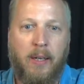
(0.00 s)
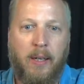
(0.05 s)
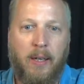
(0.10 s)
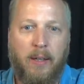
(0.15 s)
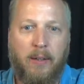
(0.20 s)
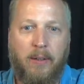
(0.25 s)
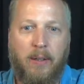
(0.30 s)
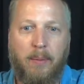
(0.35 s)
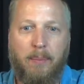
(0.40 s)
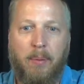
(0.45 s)

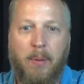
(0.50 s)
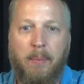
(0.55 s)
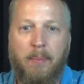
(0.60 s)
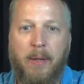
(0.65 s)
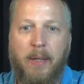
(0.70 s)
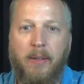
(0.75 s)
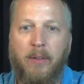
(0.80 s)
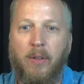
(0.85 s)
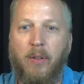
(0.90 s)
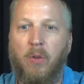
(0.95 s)
It simply
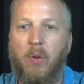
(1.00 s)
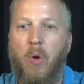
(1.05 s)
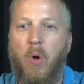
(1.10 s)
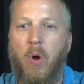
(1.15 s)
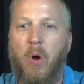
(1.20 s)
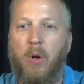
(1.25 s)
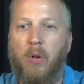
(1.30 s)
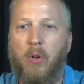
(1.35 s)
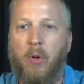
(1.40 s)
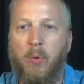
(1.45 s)
means a
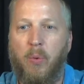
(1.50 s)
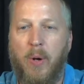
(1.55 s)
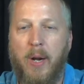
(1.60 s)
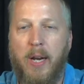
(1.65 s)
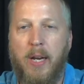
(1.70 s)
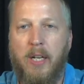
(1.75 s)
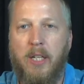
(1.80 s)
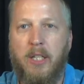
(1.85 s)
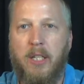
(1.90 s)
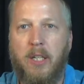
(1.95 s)
long
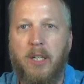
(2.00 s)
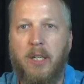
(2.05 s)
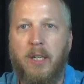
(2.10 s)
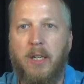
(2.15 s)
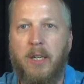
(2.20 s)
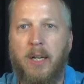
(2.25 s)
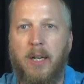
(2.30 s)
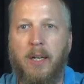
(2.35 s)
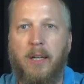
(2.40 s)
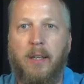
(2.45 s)

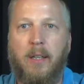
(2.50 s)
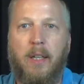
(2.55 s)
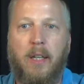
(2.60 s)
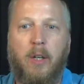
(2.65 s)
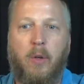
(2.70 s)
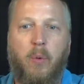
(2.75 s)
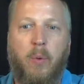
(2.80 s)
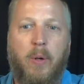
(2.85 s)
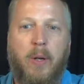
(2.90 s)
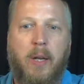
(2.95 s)
duration,
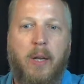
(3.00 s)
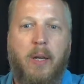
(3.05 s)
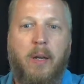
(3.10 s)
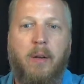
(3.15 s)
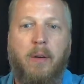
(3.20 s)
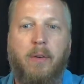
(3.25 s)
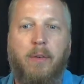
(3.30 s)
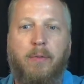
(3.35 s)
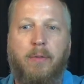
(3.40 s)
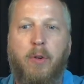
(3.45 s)

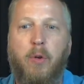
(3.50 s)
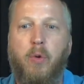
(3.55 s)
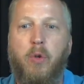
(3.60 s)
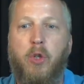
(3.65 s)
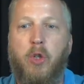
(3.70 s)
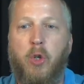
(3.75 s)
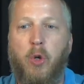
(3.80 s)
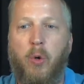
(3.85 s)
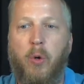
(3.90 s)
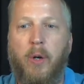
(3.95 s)
antiquity,
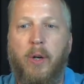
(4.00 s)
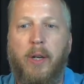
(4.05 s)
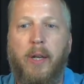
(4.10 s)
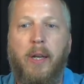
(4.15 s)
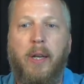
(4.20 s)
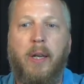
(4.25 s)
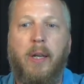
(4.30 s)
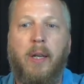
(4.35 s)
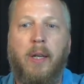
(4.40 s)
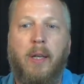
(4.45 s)

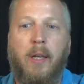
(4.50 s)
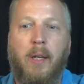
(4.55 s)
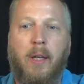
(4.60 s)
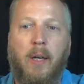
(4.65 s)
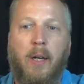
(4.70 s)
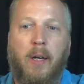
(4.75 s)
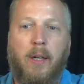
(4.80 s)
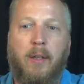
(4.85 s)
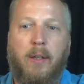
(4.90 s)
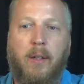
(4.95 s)
futurity,
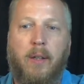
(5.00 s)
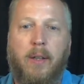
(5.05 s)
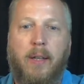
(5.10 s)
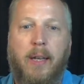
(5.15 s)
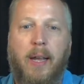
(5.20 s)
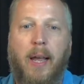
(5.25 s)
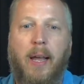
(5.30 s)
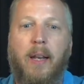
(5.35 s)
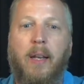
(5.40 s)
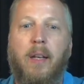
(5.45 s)
until
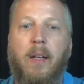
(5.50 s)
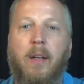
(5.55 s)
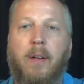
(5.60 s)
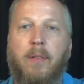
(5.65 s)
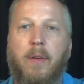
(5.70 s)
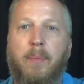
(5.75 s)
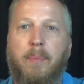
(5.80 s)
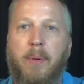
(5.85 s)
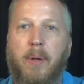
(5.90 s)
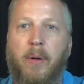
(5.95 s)
the end
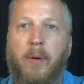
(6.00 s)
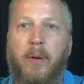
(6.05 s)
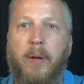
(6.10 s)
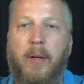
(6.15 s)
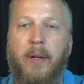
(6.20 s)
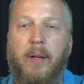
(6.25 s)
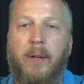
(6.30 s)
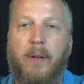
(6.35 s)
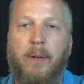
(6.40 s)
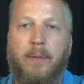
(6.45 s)
of a
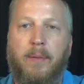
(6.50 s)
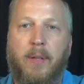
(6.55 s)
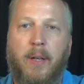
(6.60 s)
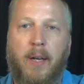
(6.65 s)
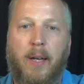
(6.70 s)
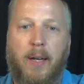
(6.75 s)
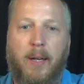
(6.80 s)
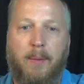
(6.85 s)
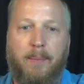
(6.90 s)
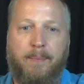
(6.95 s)
period of
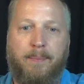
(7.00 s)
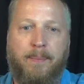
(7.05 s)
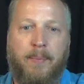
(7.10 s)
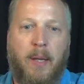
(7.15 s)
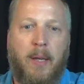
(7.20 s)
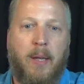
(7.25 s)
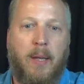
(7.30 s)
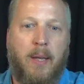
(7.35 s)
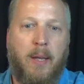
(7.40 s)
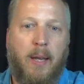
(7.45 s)
time.
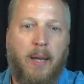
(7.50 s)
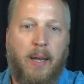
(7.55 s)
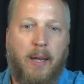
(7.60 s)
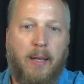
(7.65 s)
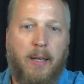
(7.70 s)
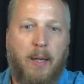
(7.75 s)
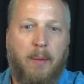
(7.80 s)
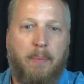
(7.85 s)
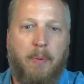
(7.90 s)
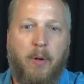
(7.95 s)

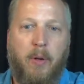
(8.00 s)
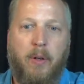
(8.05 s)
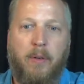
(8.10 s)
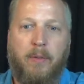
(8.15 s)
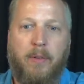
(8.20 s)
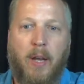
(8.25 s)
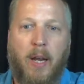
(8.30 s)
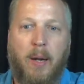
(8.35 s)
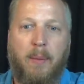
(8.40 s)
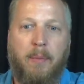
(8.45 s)
And that period
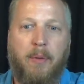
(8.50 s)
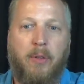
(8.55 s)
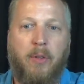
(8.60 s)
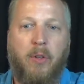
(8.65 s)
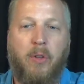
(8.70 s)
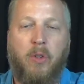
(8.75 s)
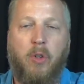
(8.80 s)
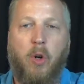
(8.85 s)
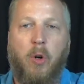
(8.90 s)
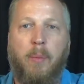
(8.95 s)
of time is
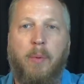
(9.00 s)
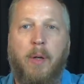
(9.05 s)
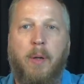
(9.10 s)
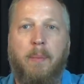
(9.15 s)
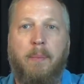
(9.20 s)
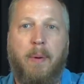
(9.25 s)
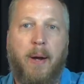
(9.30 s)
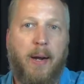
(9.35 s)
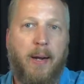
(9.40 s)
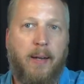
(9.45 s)

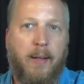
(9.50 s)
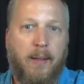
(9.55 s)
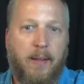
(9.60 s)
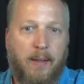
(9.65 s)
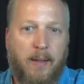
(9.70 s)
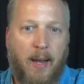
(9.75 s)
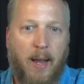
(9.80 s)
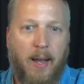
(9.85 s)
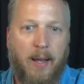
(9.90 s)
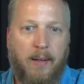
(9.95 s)
determined by
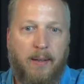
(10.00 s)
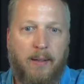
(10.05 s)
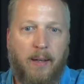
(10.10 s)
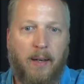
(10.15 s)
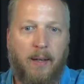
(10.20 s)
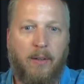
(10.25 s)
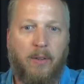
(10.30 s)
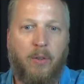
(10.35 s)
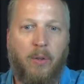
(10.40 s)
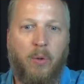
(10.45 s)
the
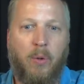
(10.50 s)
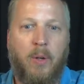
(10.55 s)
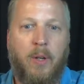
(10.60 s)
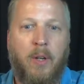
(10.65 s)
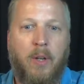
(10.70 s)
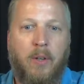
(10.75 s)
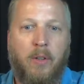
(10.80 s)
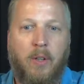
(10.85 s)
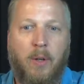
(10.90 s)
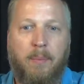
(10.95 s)
context. So
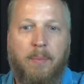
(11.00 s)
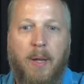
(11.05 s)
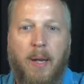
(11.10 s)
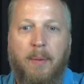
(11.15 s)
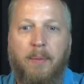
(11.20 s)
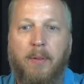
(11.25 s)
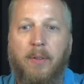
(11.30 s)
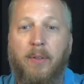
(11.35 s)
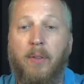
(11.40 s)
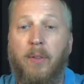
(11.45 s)

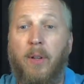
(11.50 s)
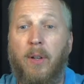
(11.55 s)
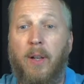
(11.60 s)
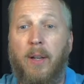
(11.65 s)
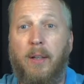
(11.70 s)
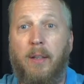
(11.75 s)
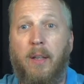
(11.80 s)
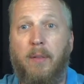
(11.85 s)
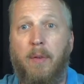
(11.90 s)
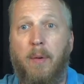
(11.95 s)
sometimes it's the
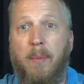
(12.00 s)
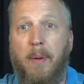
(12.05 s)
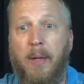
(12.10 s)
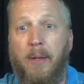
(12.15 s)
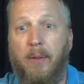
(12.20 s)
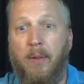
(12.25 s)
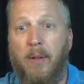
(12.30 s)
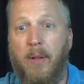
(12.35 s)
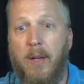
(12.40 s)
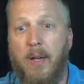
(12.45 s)
length of a
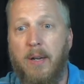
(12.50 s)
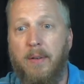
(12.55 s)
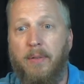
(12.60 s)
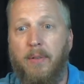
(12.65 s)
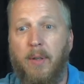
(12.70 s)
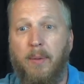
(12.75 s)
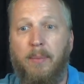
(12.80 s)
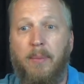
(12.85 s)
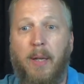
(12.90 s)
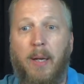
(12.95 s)
man's life,
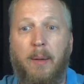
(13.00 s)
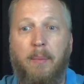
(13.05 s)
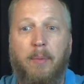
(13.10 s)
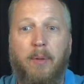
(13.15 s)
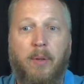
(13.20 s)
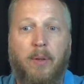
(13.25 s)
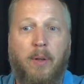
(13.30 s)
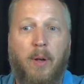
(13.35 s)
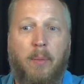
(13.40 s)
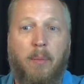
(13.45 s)

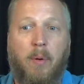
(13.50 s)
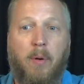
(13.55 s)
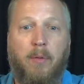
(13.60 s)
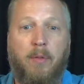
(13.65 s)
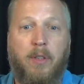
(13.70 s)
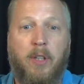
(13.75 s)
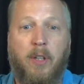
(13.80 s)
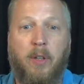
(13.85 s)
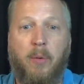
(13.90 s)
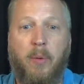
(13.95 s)
sometimes the number
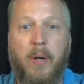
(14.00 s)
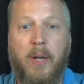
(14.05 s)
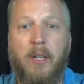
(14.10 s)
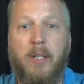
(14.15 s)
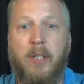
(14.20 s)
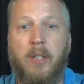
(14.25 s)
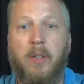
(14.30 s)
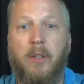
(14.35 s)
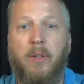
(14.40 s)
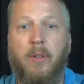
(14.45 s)
of
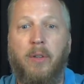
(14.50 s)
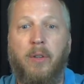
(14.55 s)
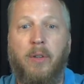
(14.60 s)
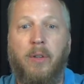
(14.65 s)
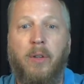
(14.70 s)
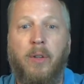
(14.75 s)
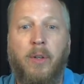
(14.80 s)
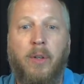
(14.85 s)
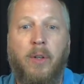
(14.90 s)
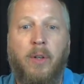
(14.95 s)
generations,
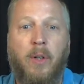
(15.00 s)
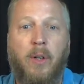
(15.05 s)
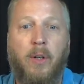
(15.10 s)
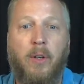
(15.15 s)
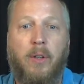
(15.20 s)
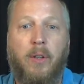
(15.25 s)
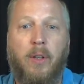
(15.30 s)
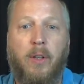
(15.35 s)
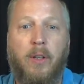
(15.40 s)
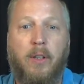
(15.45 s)
and
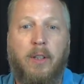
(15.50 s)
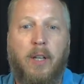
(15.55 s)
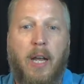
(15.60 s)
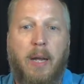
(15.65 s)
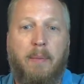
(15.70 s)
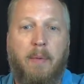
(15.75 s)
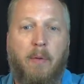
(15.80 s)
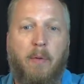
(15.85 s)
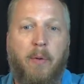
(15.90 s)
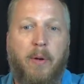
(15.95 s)
until a
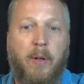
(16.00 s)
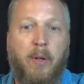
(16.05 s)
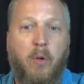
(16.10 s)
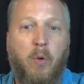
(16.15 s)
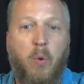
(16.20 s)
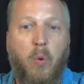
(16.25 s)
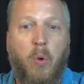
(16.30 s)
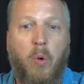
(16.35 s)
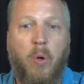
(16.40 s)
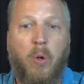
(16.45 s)
time of
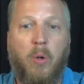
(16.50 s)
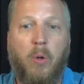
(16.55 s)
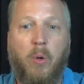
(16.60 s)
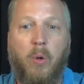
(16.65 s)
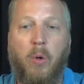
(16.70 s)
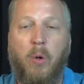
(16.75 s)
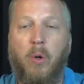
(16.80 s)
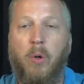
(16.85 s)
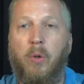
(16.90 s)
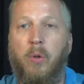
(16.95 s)
renewal
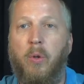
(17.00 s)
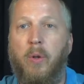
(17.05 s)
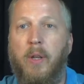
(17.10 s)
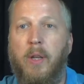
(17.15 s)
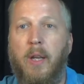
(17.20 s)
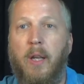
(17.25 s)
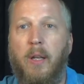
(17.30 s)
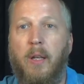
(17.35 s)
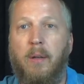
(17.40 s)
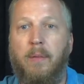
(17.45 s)
or to
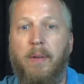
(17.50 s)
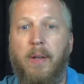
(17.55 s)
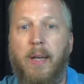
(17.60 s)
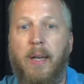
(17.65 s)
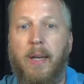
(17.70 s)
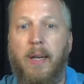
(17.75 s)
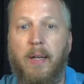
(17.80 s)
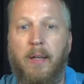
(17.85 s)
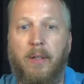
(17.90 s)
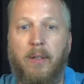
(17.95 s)
the end of an
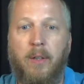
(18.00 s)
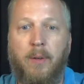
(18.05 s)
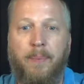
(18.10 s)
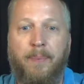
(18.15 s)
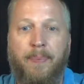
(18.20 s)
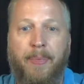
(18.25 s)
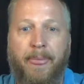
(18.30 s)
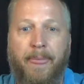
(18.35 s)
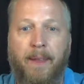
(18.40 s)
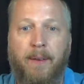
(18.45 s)
age.
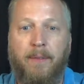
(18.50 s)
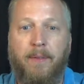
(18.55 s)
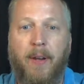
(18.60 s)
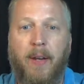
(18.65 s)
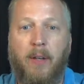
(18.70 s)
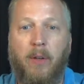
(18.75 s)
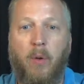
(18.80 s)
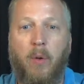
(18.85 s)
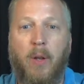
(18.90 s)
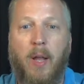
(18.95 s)
In
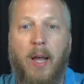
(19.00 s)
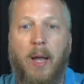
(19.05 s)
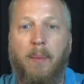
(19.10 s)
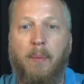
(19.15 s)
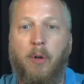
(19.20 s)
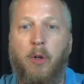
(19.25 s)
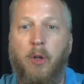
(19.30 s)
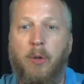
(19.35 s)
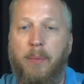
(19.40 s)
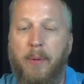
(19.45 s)
fact,
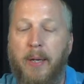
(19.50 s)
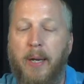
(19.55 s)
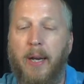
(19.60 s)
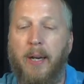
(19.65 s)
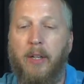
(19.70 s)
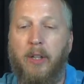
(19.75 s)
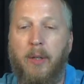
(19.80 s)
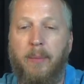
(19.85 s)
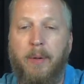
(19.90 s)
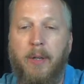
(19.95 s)
olam could
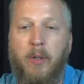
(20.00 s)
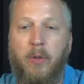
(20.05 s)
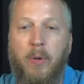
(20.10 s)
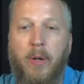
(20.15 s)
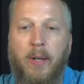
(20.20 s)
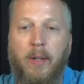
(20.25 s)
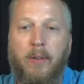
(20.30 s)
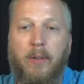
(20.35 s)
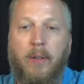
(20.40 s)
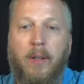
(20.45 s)
actually be
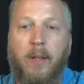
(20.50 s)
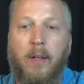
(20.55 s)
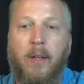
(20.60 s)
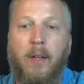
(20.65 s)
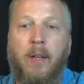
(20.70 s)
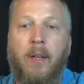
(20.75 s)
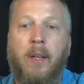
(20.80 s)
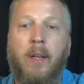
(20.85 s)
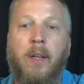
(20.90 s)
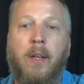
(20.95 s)

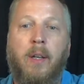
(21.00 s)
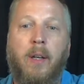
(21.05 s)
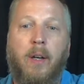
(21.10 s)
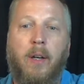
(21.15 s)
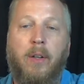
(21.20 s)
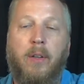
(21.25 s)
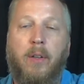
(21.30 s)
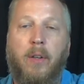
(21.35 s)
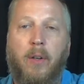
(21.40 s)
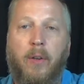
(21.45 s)
translated
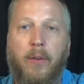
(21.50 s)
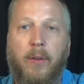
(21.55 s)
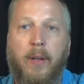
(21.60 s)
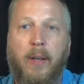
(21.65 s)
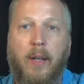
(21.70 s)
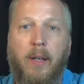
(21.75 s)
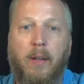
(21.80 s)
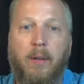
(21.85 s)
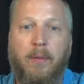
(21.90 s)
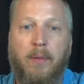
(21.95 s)
until
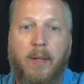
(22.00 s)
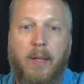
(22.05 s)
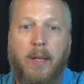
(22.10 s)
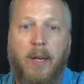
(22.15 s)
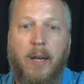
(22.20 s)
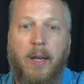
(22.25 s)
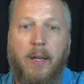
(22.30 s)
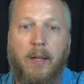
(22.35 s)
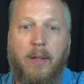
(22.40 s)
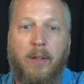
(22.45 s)
the end of the
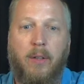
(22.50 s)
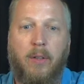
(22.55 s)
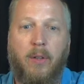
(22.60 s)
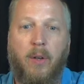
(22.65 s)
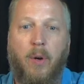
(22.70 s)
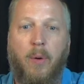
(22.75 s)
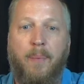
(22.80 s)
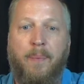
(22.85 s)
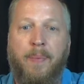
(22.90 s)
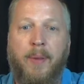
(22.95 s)
age.
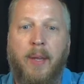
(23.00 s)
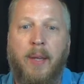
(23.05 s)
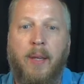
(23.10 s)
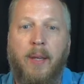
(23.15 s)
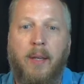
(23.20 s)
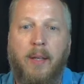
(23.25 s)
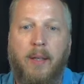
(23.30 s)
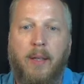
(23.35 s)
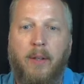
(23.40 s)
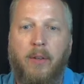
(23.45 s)
So
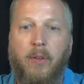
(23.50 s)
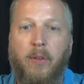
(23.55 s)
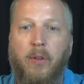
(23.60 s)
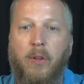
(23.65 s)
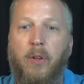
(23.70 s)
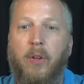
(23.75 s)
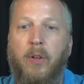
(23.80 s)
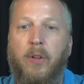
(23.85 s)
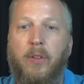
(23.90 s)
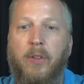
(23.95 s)
this is a
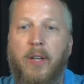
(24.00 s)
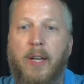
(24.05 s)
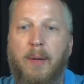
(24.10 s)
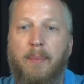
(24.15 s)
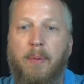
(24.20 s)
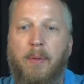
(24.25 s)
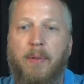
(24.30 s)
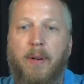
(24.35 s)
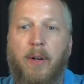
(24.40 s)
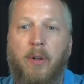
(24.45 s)
good
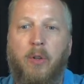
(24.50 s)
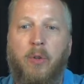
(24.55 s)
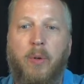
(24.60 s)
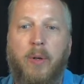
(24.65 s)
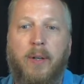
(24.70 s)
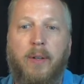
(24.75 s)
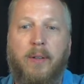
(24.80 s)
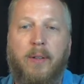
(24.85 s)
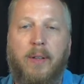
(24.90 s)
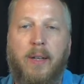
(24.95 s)
example of how
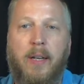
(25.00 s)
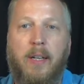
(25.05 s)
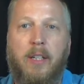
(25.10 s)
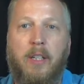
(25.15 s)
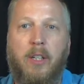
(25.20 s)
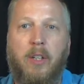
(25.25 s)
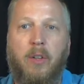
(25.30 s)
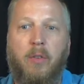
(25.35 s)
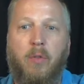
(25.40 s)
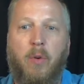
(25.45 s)

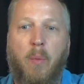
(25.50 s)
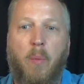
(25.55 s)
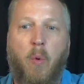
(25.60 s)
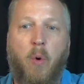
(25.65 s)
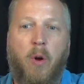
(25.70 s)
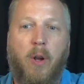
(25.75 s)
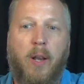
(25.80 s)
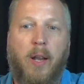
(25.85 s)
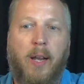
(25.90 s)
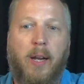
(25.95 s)
translations from
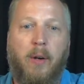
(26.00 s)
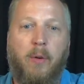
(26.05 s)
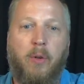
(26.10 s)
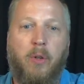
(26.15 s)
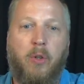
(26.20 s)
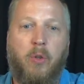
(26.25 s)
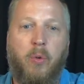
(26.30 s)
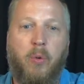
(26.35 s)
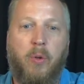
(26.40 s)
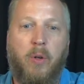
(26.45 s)
one
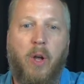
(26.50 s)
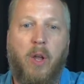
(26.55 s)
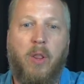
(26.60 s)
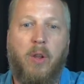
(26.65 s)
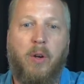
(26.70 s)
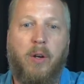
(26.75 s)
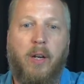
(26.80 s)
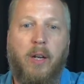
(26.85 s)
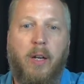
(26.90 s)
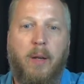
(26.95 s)
language to
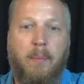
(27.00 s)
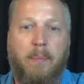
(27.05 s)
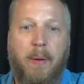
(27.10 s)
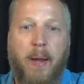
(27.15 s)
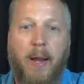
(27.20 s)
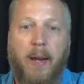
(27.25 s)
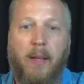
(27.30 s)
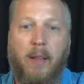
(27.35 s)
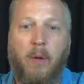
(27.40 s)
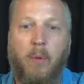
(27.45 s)
another can
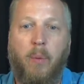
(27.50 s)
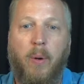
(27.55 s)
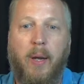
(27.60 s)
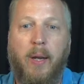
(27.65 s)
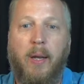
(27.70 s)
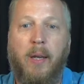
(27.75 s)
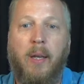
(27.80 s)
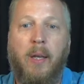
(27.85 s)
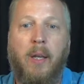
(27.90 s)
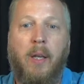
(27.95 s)
impact the
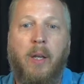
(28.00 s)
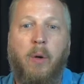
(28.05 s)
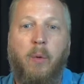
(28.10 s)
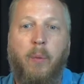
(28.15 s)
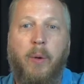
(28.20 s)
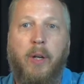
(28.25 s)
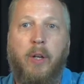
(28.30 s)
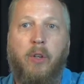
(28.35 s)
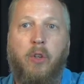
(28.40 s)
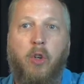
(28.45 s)
way
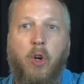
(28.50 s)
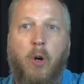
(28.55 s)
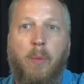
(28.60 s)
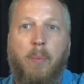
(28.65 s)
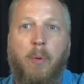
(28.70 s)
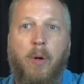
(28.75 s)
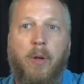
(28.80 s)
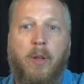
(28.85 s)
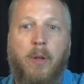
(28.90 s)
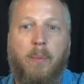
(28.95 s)
we
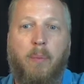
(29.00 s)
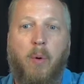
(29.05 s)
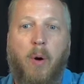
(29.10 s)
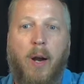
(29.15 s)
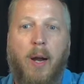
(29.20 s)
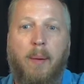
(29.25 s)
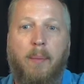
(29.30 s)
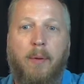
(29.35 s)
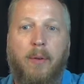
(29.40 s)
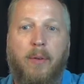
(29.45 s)
interpret the
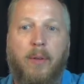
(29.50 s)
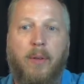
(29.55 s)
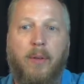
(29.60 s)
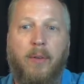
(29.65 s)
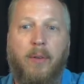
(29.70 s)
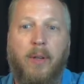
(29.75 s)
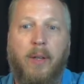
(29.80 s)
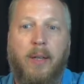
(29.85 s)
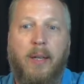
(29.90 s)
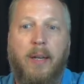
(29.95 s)

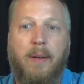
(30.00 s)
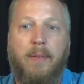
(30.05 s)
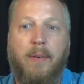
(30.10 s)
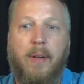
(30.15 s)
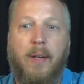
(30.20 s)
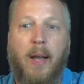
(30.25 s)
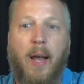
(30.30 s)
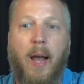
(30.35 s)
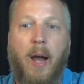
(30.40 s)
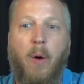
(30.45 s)
promises and
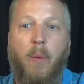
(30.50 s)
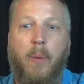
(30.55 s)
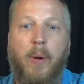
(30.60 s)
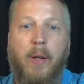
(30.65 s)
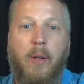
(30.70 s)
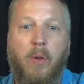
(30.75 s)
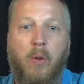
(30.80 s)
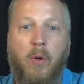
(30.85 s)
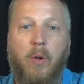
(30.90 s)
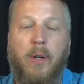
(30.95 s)
even how
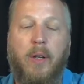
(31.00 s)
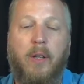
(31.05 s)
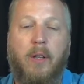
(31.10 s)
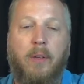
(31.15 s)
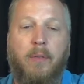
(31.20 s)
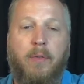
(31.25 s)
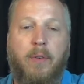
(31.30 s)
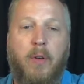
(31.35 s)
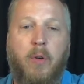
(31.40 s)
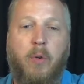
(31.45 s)
we look at
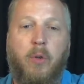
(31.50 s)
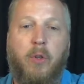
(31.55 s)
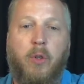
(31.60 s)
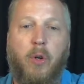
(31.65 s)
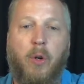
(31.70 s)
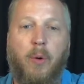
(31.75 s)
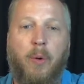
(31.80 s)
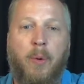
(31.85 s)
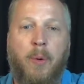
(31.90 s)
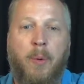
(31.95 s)
the
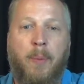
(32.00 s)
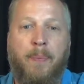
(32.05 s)
future.